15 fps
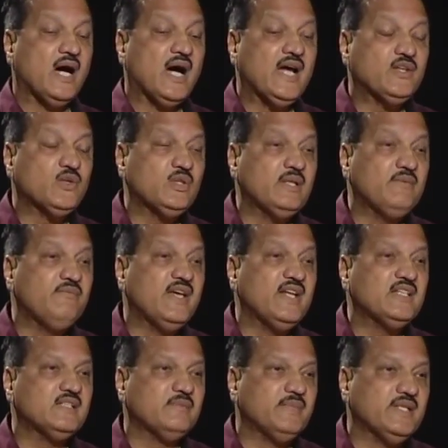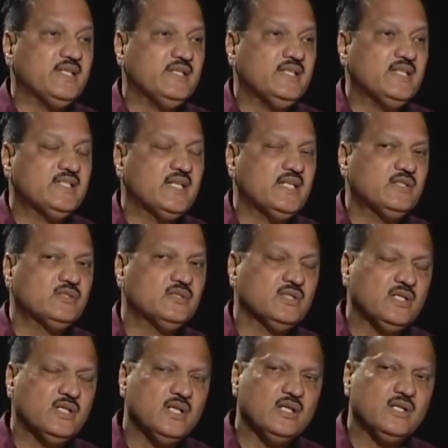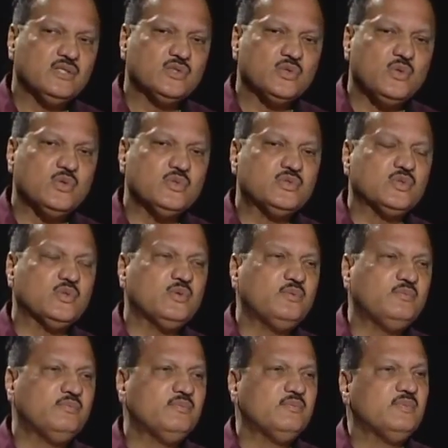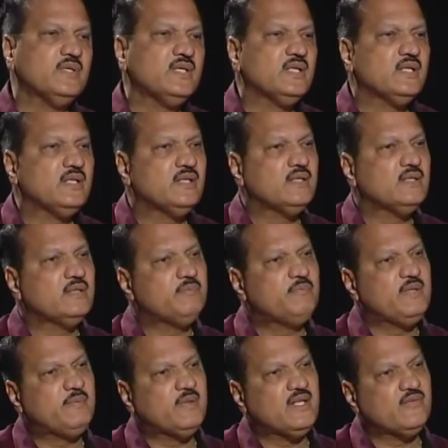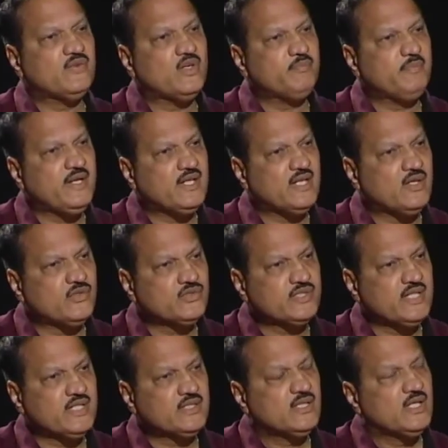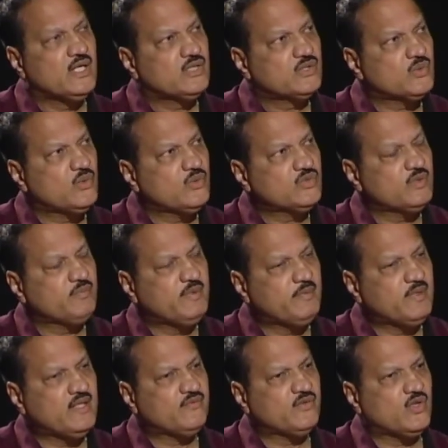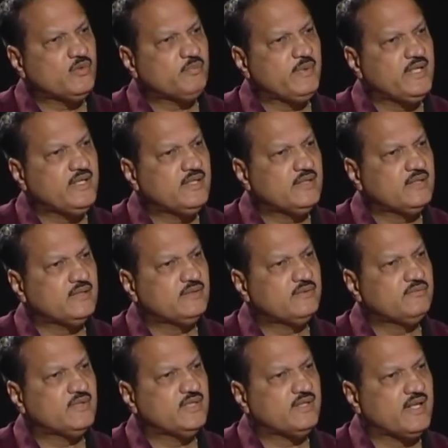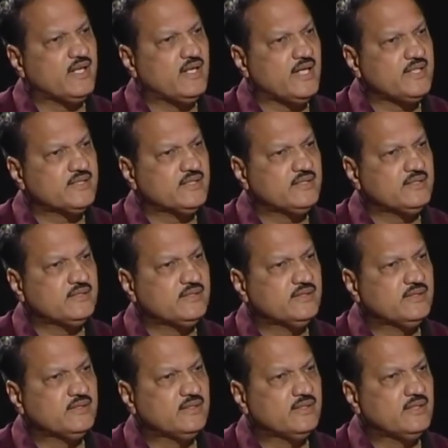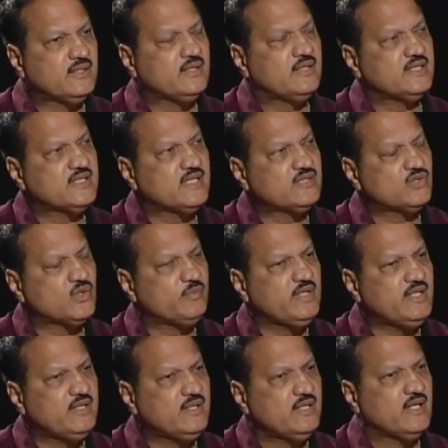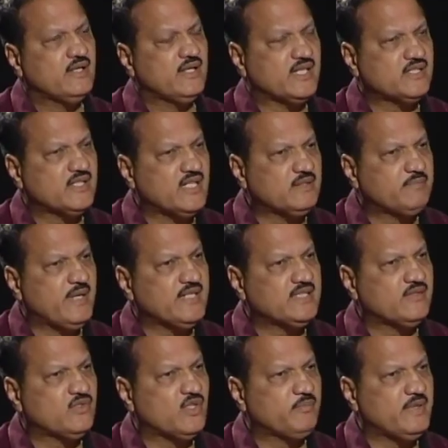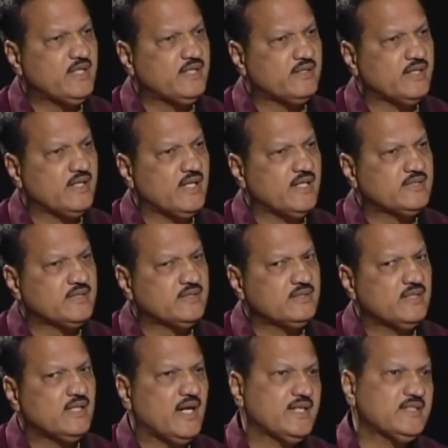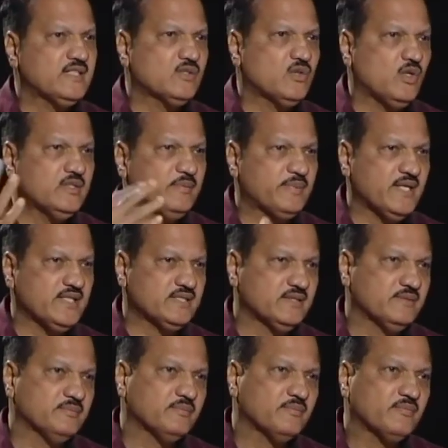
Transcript: I told them, where is the money? They said, so and so people have not paid a house tax, so and so people have not paid the trade license. They said, so many nationalized banks have not paid a trade license. I said, call the press.